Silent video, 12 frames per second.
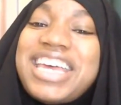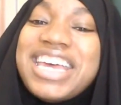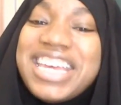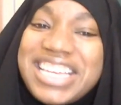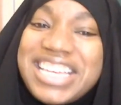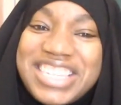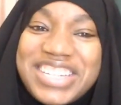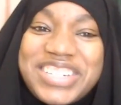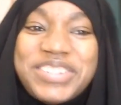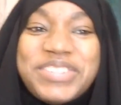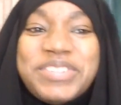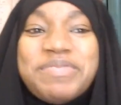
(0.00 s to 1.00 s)

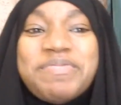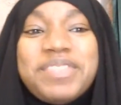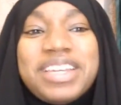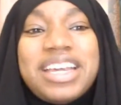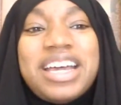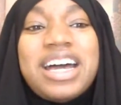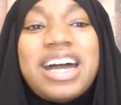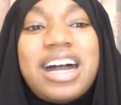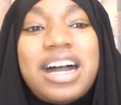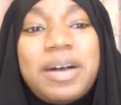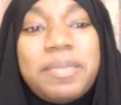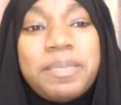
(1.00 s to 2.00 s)
So,
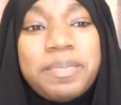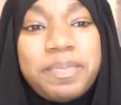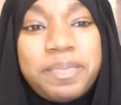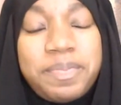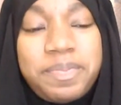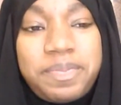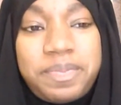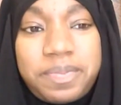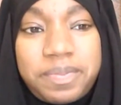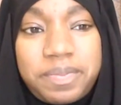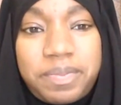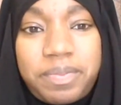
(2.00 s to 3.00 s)
um,
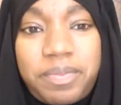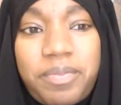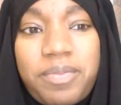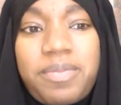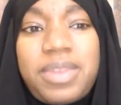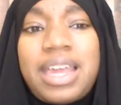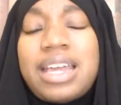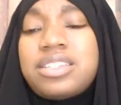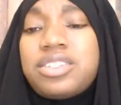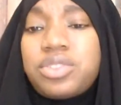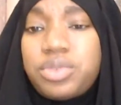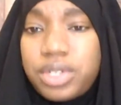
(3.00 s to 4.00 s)
as the
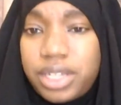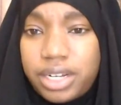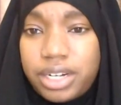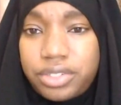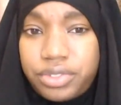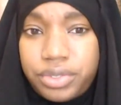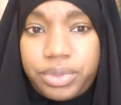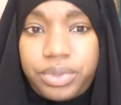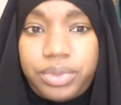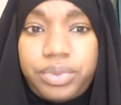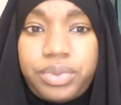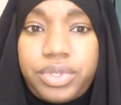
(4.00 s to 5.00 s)
school year
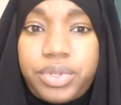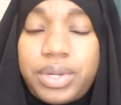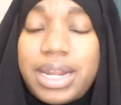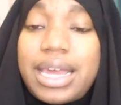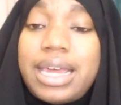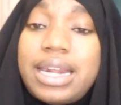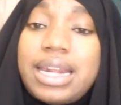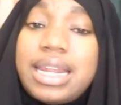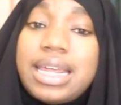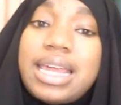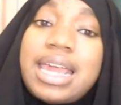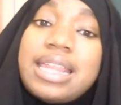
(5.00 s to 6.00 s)
drew to an end,
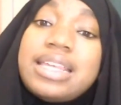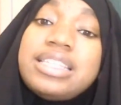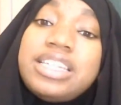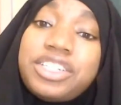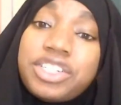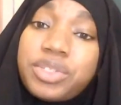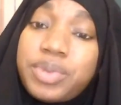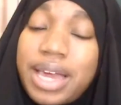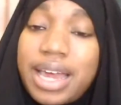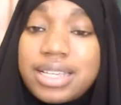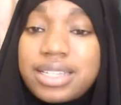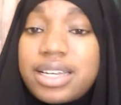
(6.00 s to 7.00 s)
and the teachers would
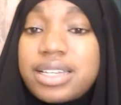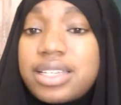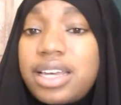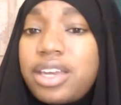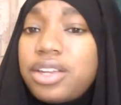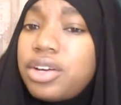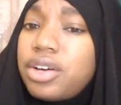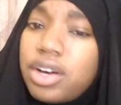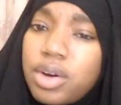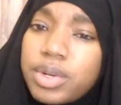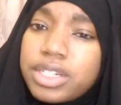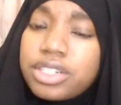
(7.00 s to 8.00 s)
ask us, like, oh,
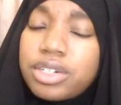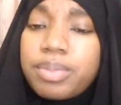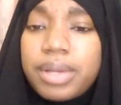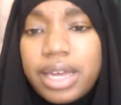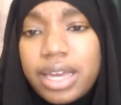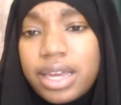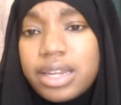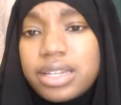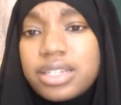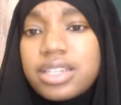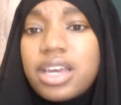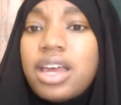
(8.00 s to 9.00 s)
what's your
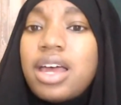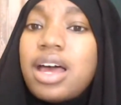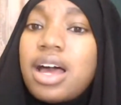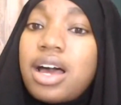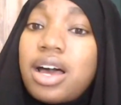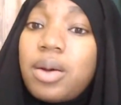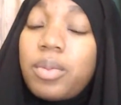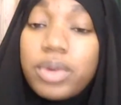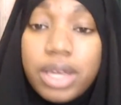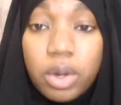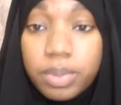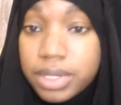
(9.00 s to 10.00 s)
plans? We
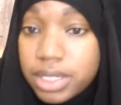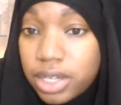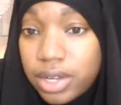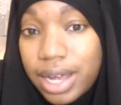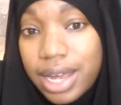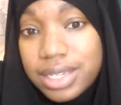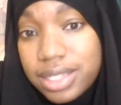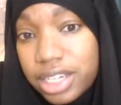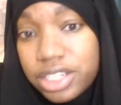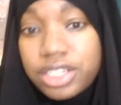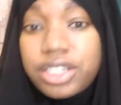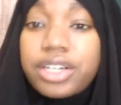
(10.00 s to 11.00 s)
hope to see you guys
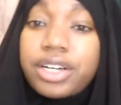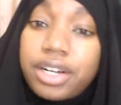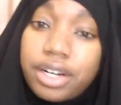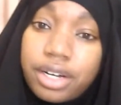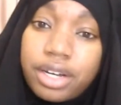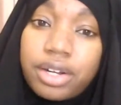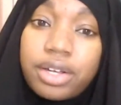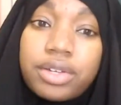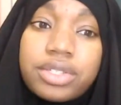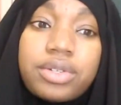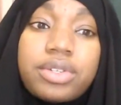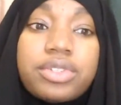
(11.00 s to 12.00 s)
next year,
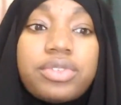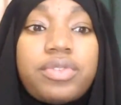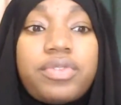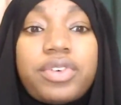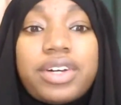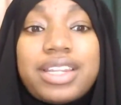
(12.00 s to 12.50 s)
so on and so forth.